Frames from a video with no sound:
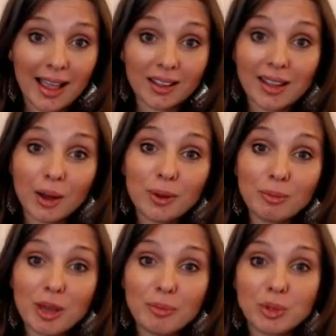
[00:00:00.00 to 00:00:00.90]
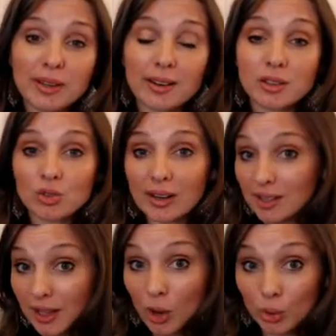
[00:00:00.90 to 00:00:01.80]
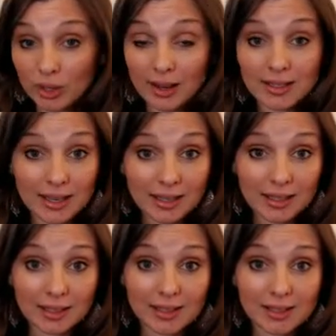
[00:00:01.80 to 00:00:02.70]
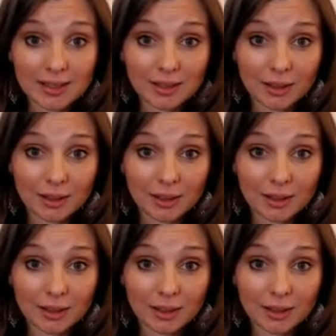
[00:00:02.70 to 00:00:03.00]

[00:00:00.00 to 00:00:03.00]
allowing people to construct their own identities.